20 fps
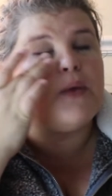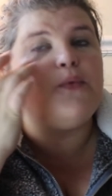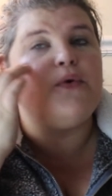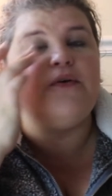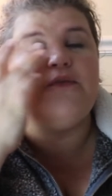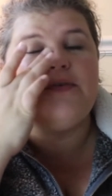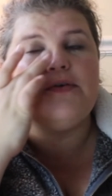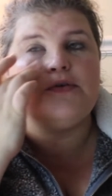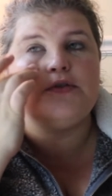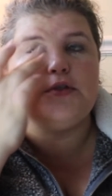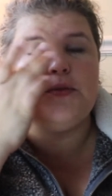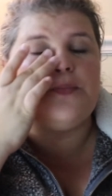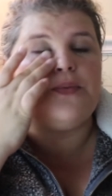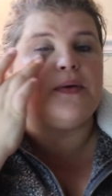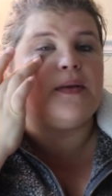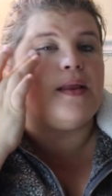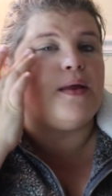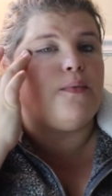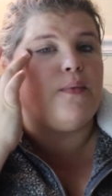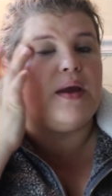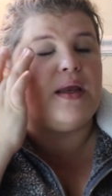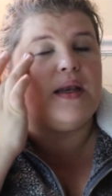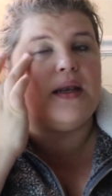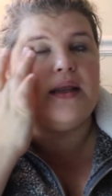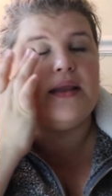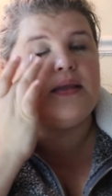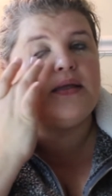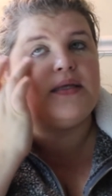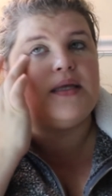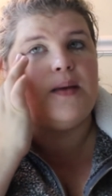Well, it feels super lightweight
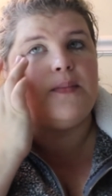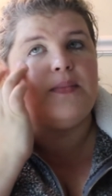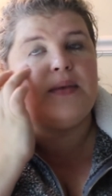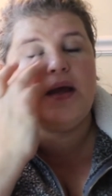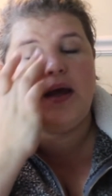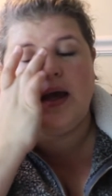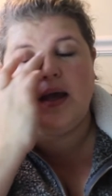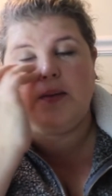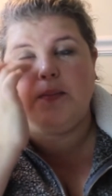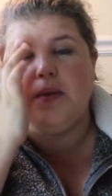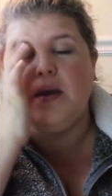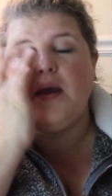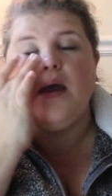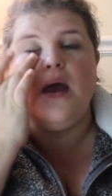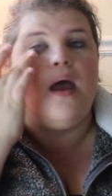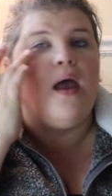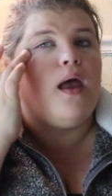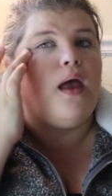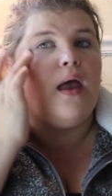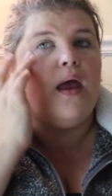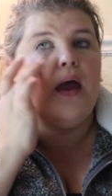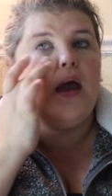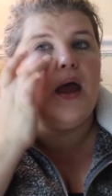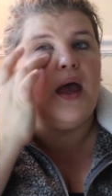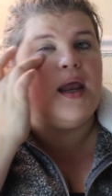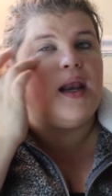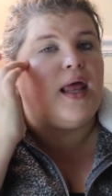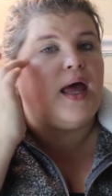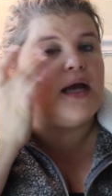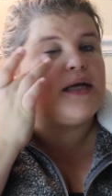and at the same time,
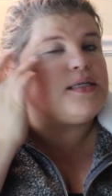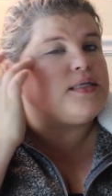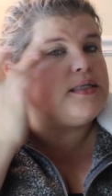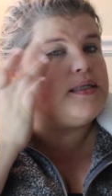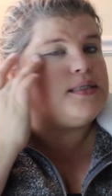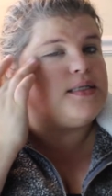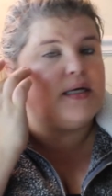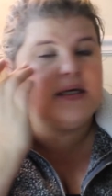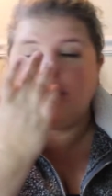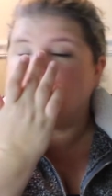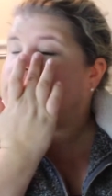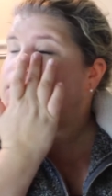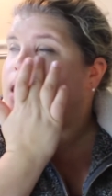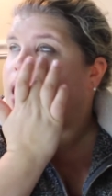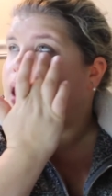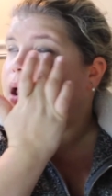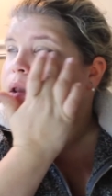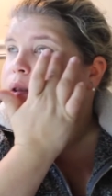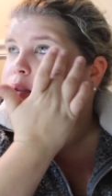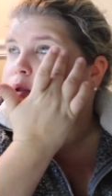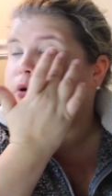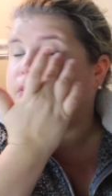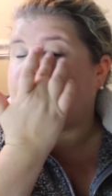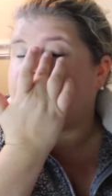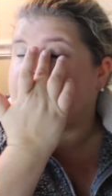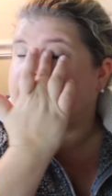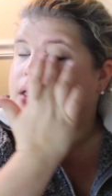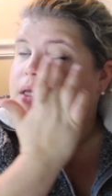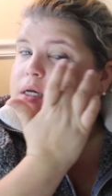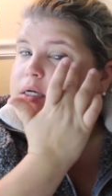it actually does do a
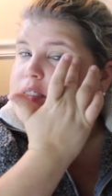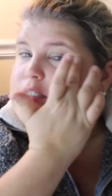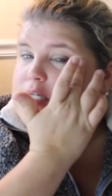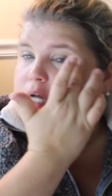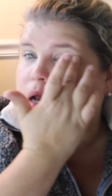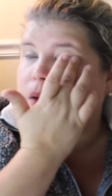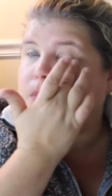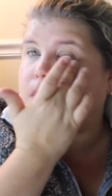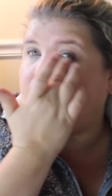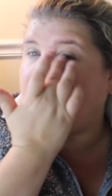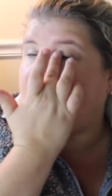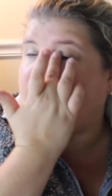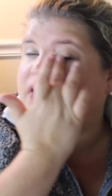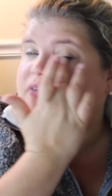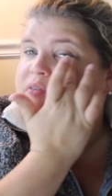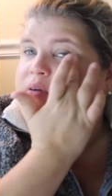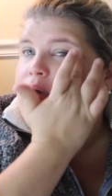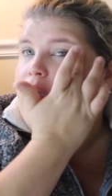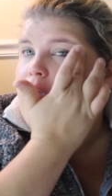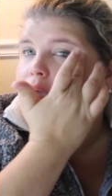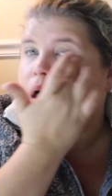pretty good job of